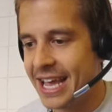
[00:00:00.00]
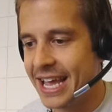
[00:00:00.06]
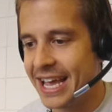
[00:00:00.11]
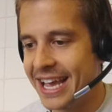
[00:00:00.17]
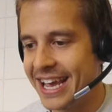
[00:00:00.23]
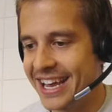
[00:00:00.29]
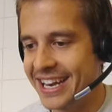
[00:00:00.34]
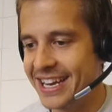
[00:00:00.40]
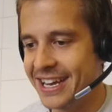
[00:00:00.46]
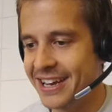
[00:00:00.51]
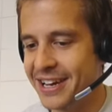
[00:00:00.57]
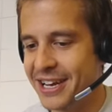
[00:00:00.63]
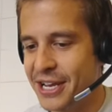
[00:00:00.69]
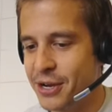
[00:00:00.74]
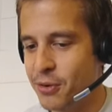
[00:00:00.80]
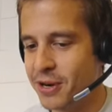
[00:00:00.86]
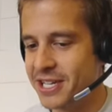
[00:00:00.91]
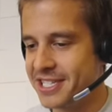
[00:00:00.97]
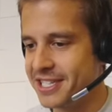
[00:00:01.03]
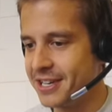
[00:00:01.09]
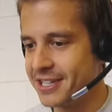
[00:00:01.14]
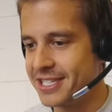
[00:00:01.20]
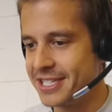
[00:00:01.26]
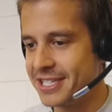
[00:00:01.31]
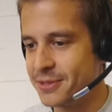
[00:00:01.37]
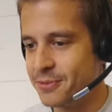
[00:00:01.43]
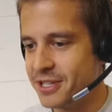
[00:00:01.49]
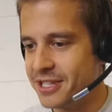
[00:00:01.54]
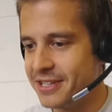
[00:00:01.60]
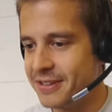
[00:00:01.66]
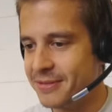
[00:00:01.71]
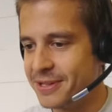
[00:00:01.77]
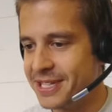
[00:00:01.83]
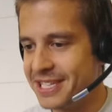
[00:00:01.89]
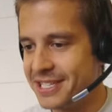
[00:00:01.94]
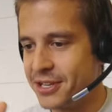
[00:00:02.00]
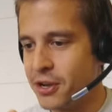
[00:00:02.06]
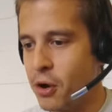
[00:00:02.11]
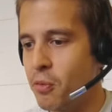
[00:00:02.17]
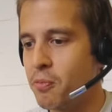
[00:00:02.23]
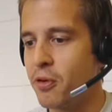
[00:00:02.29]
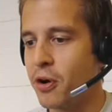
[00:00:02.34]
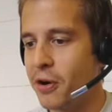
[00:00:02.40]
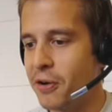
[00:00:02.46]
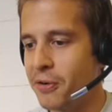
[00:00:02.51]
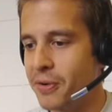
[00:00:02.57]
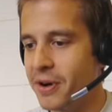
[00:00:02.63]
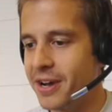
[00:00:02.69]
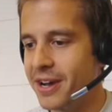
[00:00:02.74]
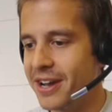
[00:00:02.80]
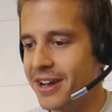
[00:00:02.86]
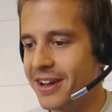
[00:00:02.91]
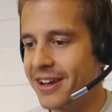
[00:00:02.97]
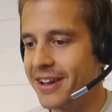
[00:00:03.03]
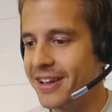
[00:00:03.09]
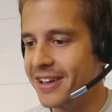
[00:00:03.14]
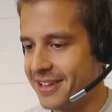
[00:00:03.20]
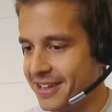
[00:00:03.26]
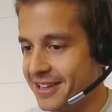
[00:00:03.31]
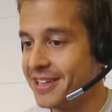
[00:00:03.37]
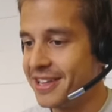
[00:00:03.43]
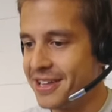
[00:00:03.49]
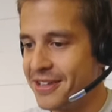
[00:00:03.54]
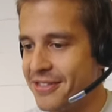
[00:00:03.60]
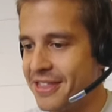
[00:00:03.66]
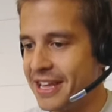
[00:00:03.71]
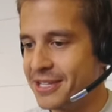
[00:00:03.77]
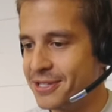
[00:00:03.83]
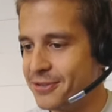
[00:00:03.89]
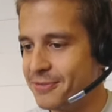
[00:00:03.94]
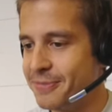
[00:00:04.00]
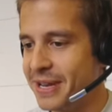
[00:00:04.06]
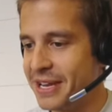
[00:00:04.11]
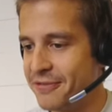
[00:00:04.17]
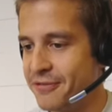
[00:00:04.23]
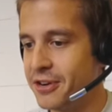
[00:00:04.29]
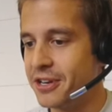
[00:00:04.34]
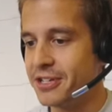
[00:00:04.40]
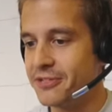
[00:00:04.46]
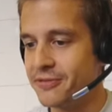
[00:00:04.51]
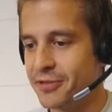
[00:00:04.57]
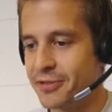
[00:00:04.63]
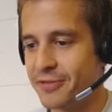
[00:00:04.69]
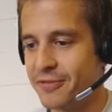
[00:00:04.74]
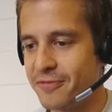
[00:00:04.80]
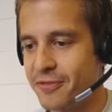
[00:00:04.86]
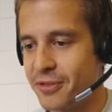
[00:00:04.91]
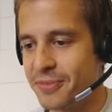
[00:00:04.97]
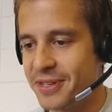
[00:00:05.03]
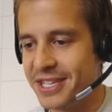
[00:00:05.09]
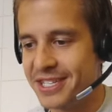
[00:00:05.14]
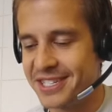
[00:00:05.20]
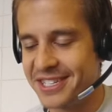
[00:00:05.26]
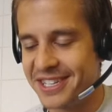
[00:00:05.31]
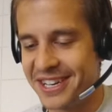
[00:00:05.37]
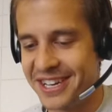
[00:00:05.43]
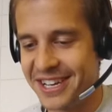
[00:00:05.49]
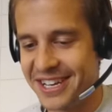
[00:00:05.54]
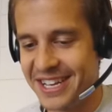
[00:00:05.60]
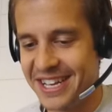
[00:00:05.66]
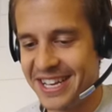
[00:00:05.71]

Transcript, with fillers: and uh, he always does this with with this GoPro uh, thing to make footage for from his uh,